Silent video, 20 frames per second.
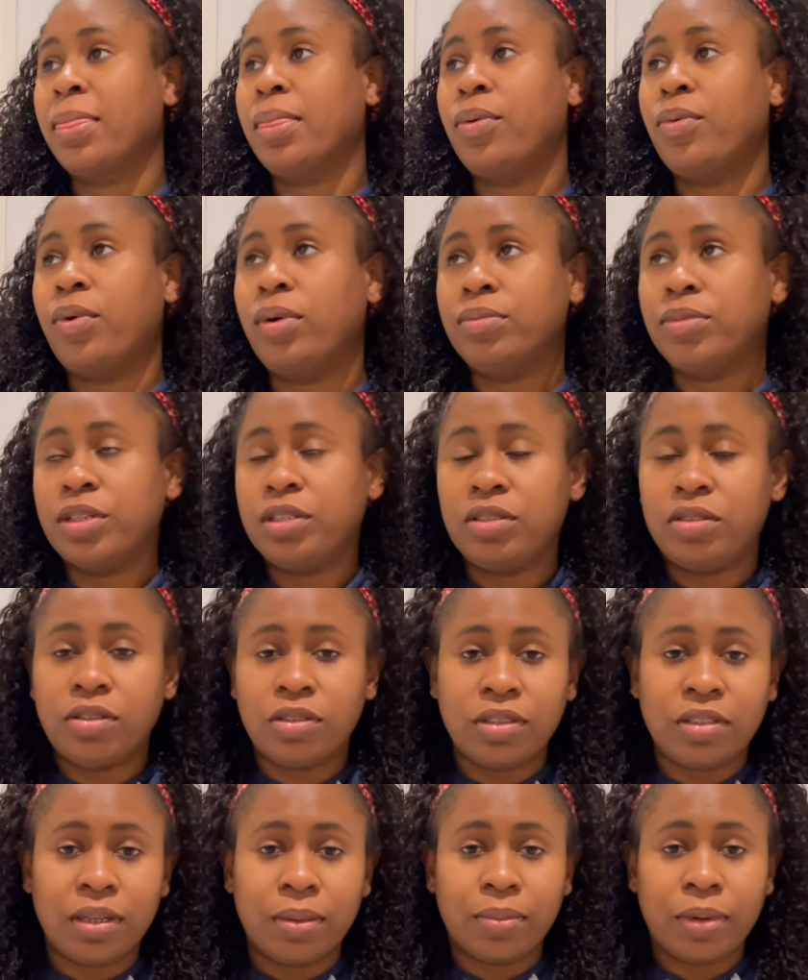What I'm going to do
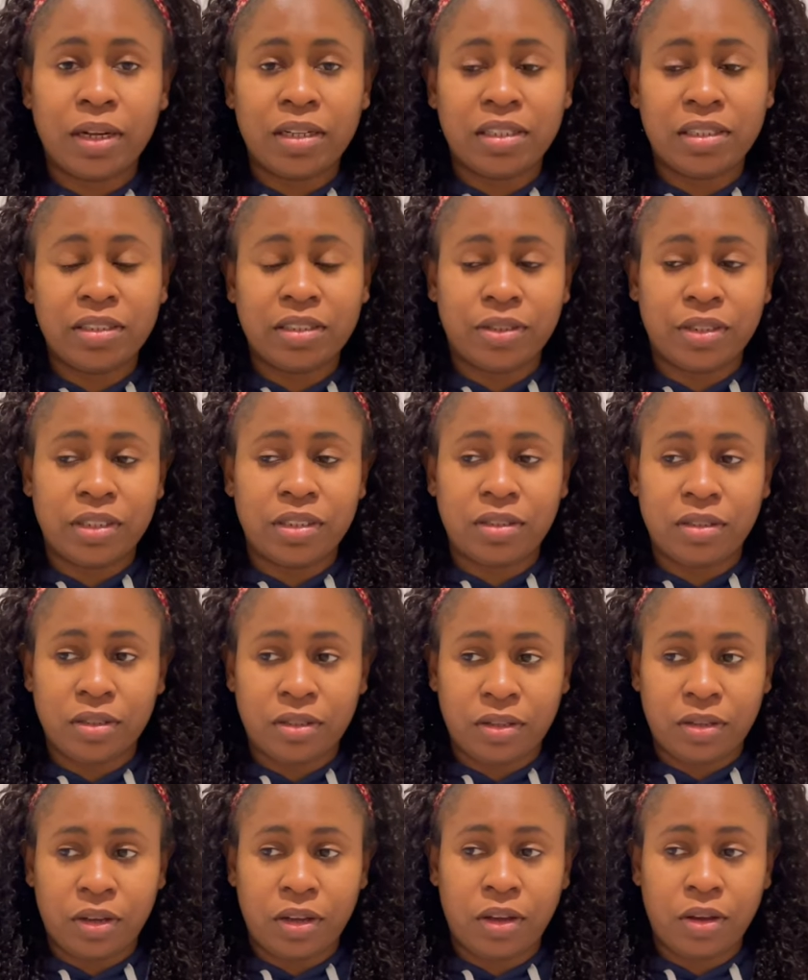is I'm actually going
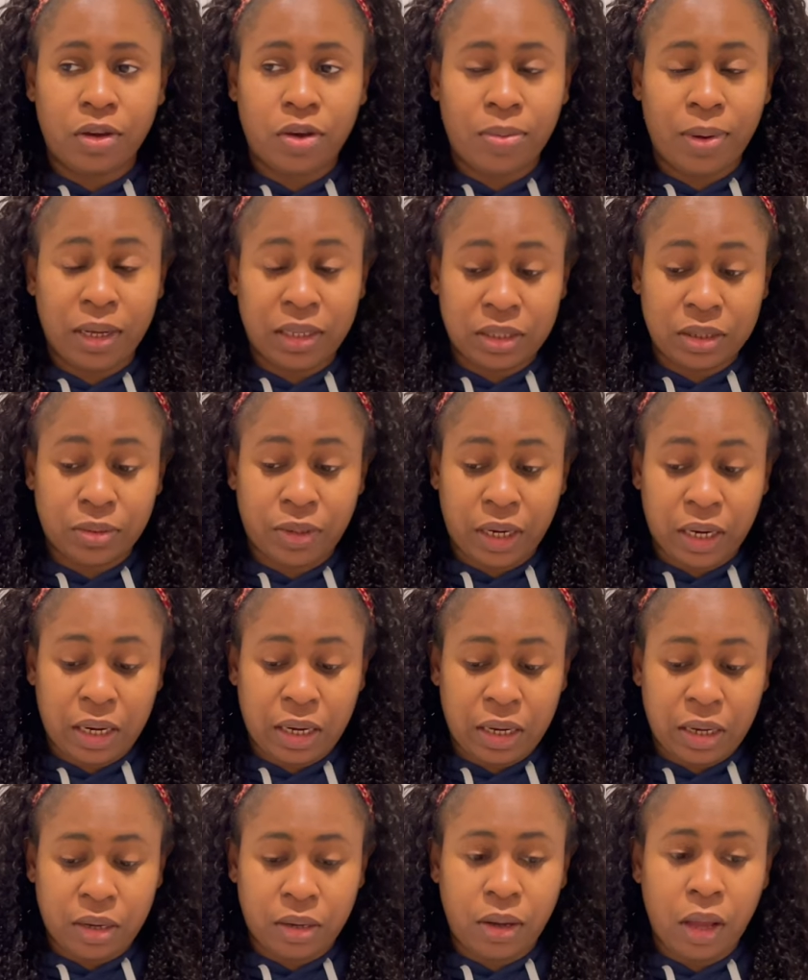to go back to work
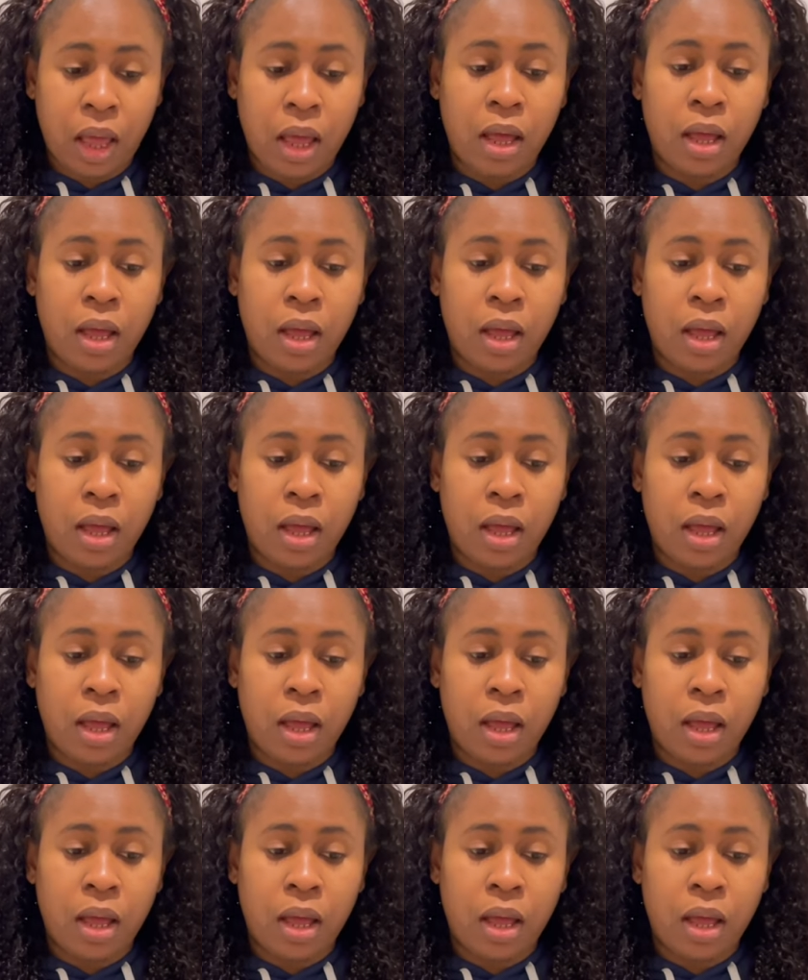now.